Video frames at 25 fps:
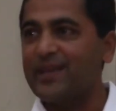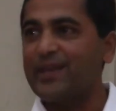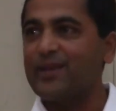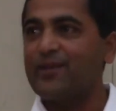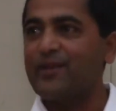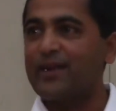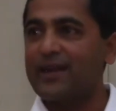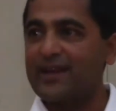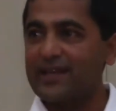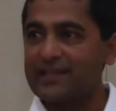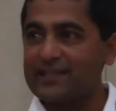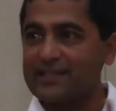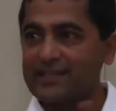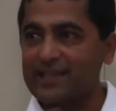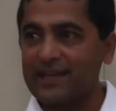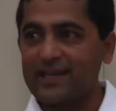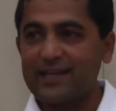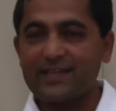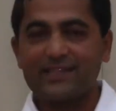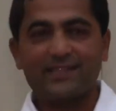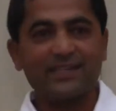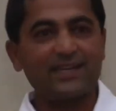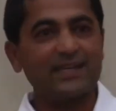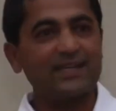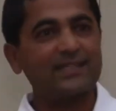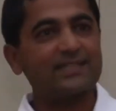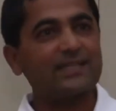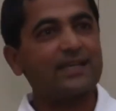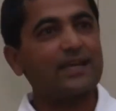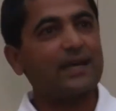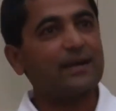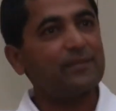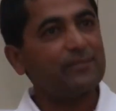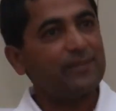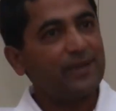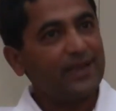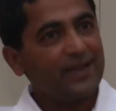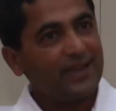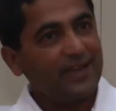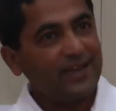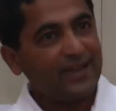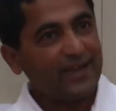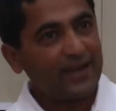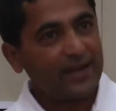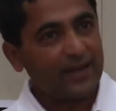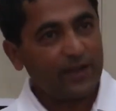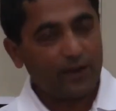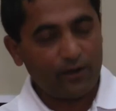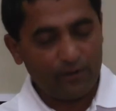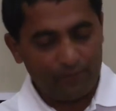your destination has come,
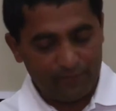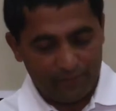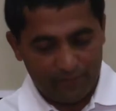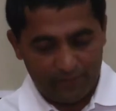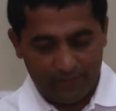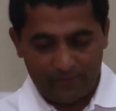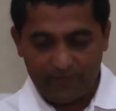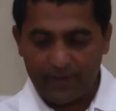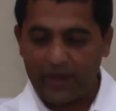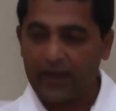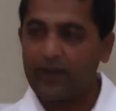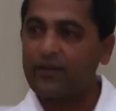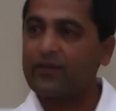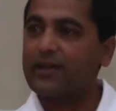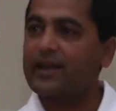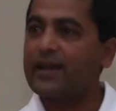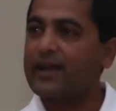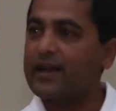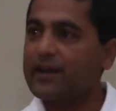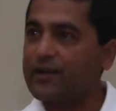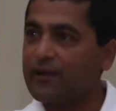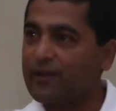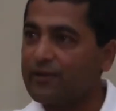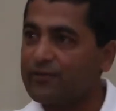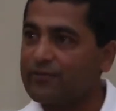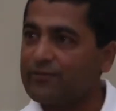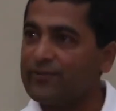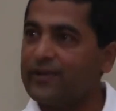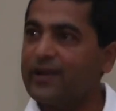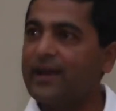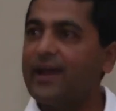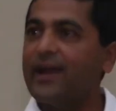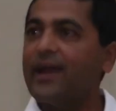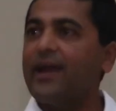get off, we have to get off.